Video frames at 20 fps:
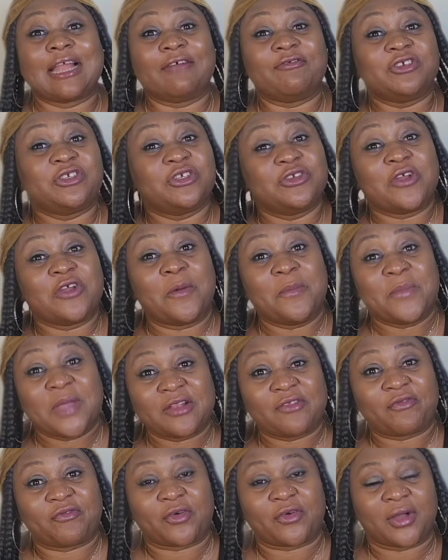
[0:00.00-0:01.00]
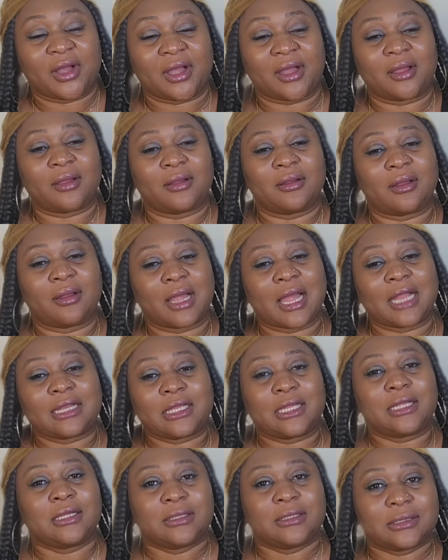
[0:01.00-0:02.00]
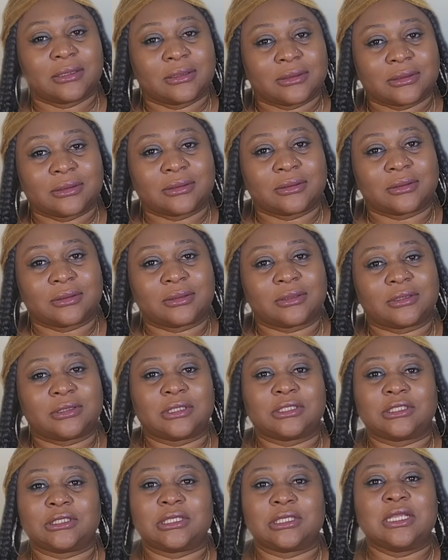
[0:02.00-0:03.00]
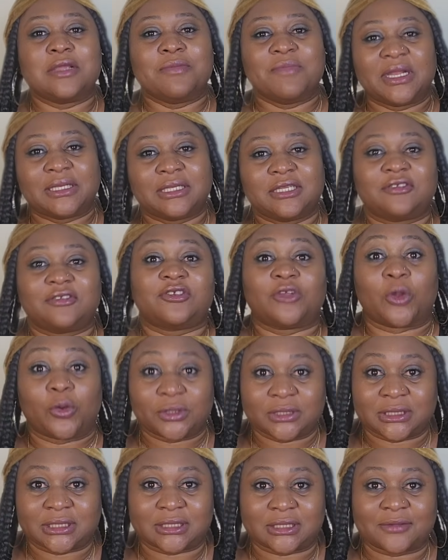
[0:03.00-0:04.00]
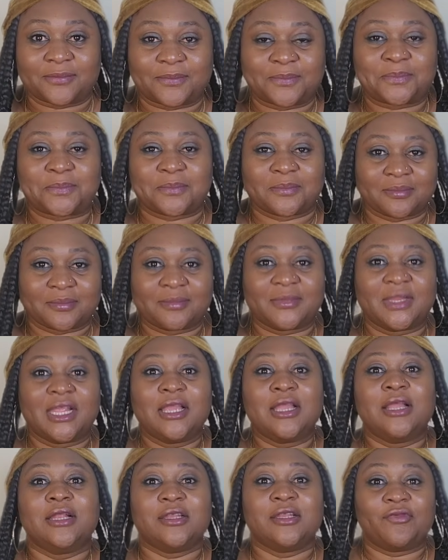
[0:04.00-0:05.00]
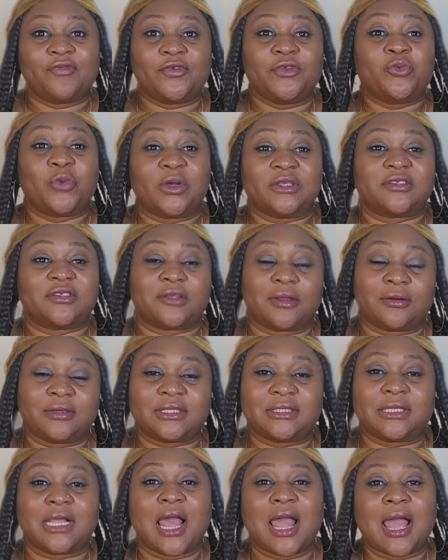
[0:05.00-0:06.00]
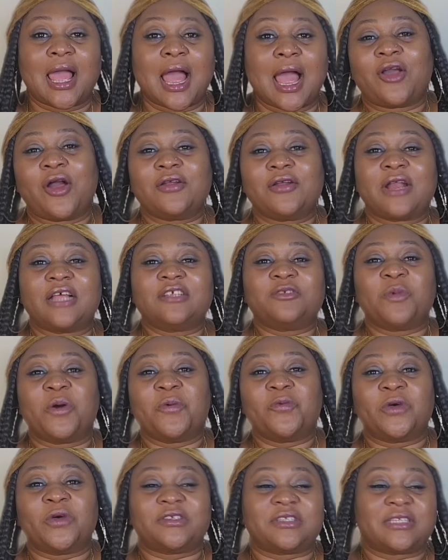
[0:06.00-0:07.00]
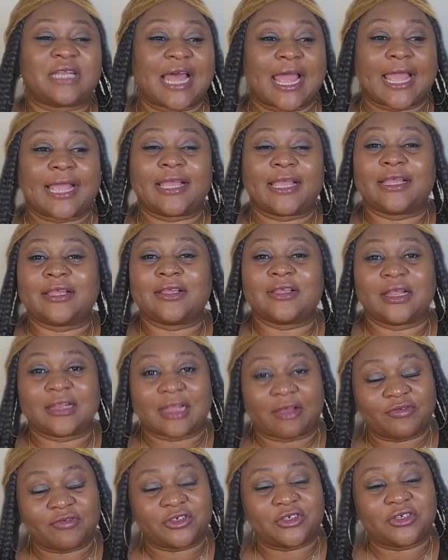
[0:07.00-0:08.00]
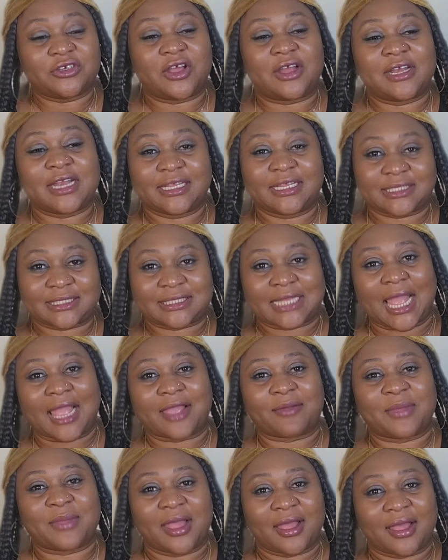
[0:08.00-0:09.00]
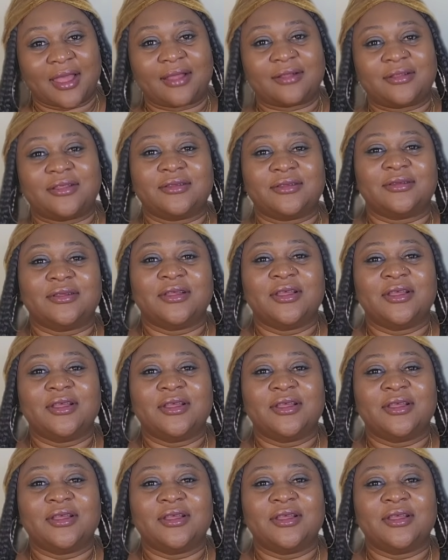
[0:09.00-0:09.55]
Virginia made for her, I think he made it salty. The food was salty. Congresswoman was like, get out of Virginia next time, eh?